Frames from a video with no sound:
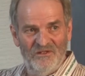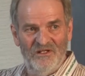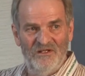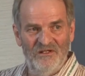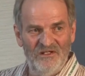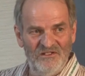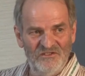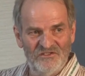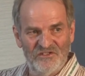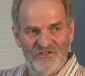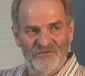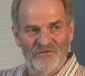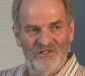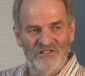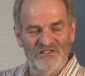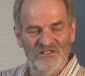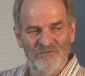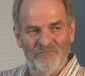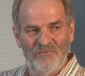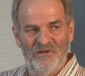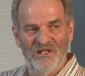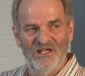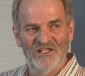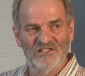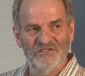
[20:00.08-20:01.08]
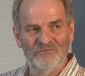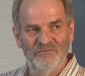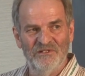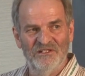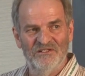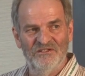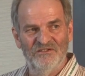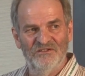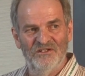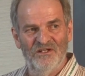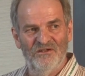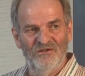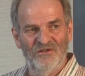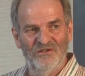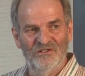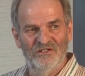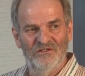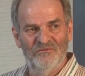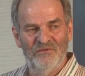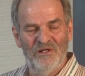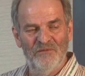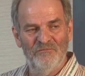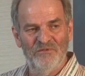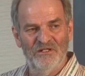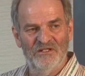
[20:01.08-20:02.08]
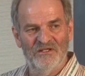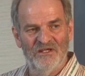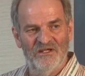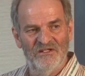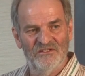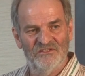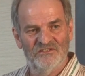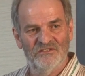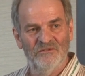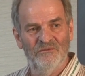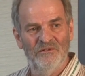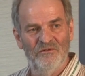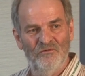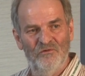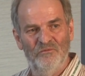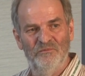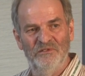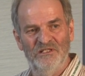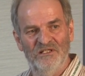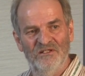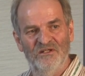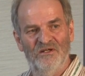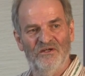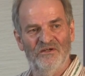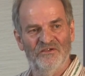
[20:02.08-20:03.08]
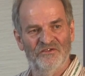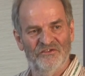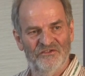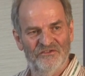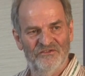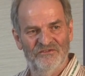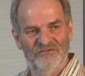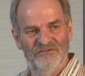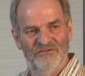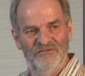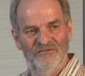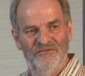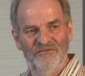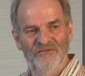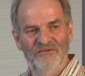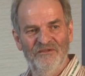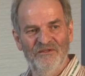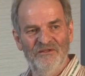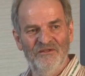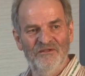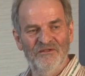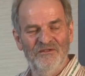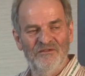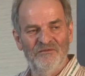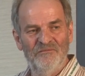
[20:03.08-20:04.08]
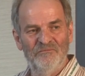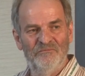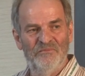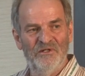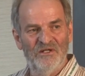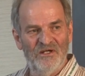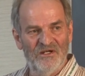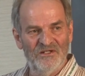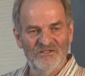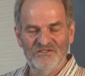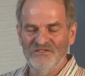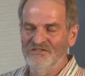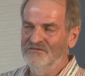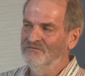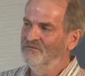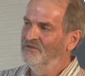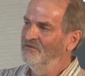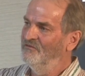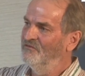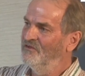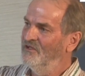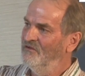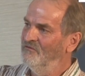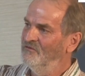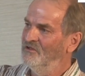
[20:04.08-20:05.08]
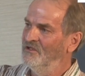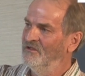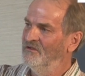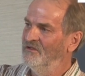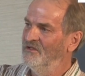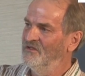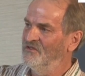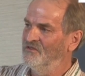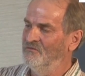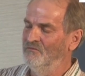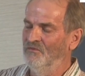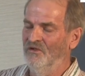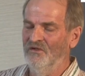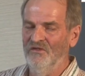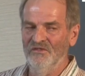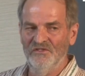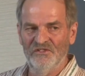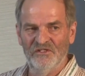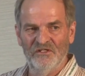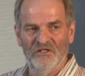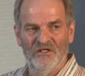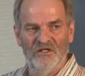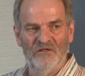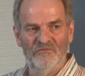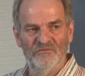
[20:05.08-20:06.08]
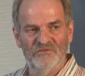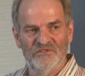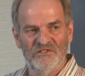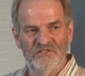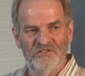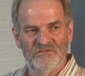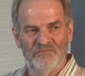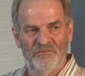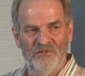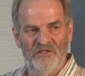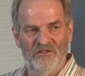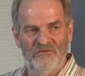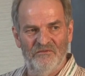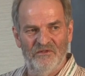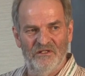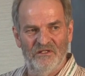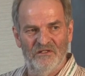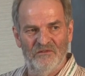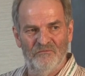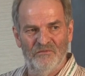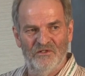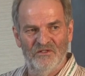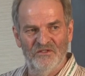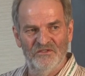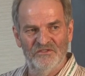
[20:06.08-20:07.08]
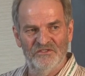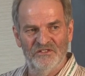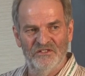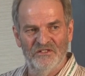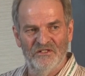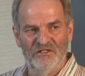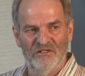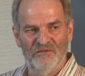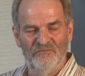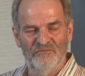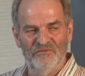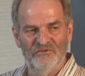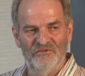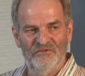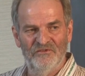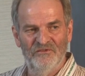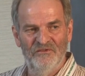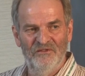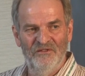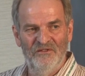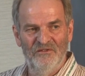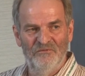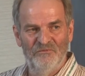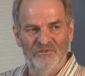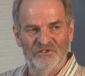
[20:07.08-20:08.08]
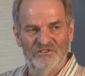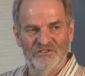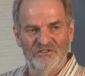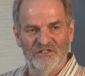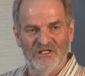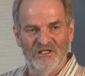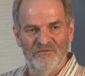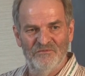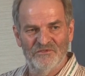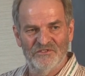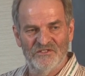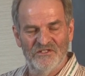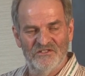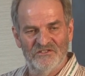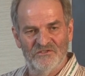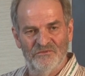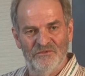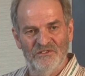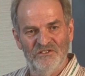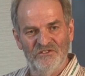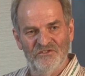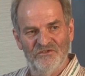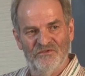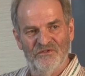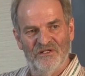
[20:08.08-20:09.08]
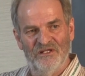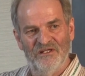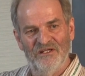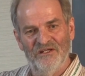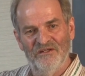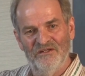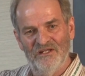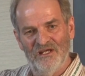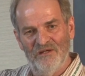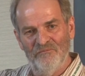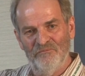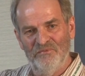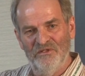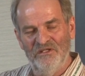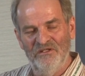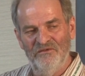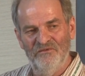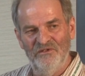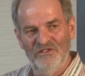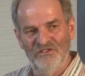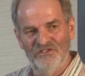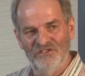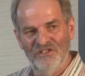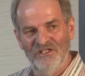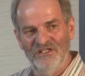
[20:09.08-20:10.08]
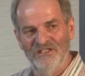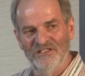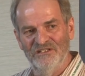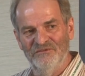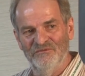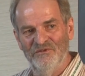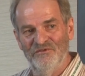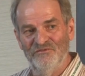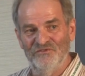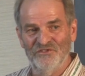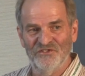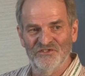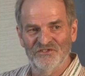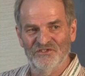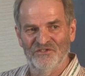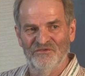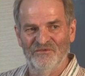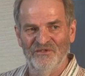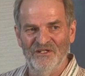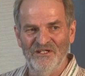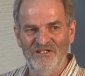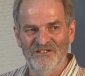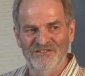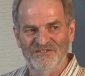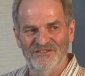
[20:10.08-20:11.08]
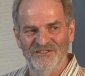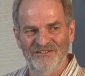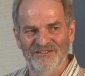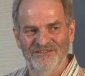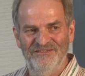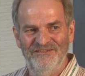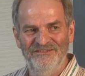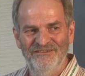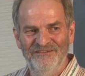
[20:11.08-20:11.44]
integrated plasmid can no longer replicate, so it will be lost. But we've given it these homology arms, these PRE homology arms, which enables it to integrate at that PRE gene that we've just created,